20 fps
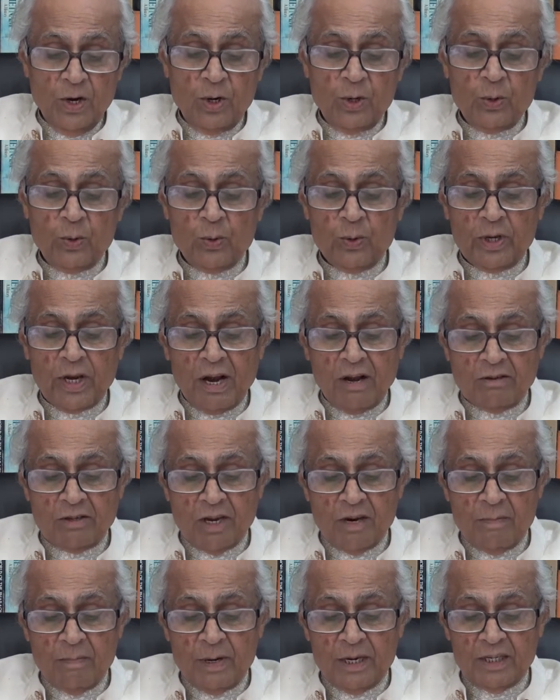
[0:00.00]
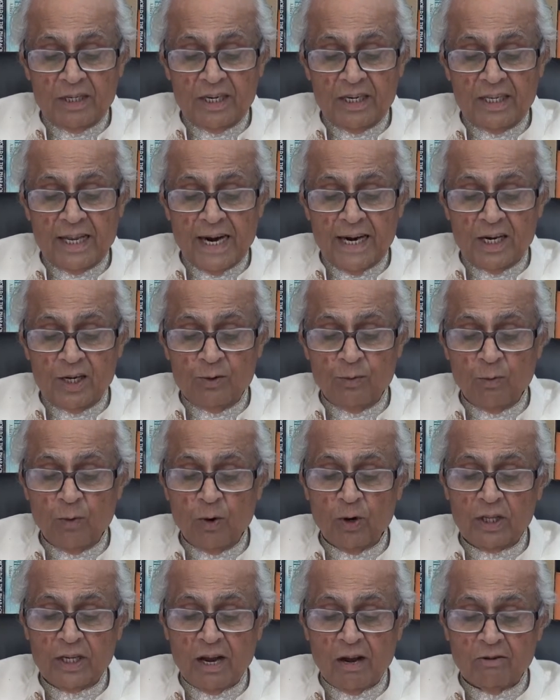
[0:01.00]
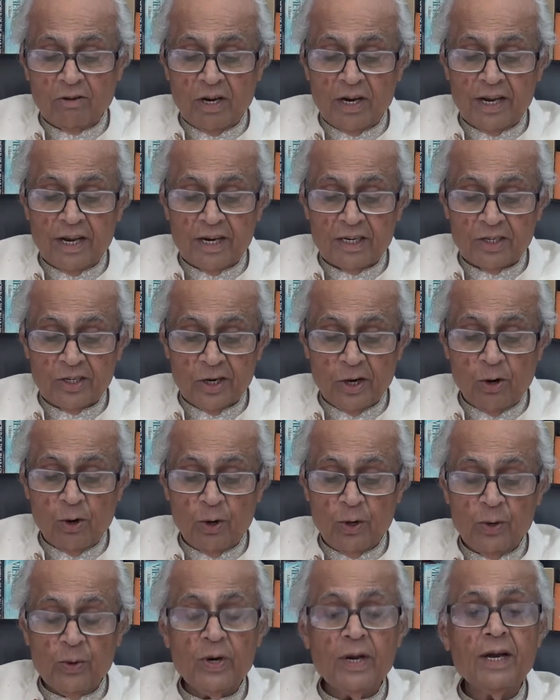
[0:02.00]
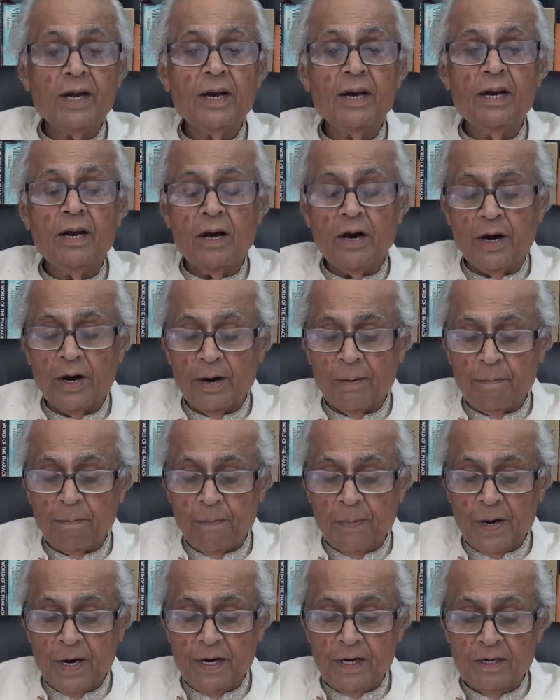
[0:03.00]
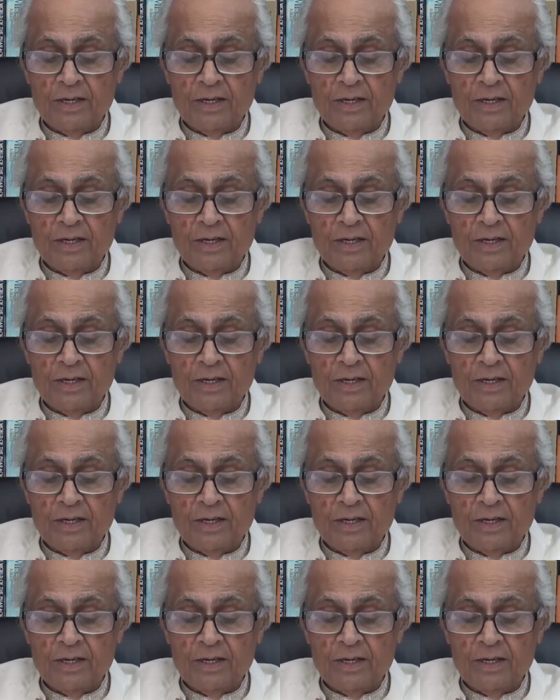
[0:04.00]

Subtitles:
2000 BC, that is 4,000 years ago, during Harappan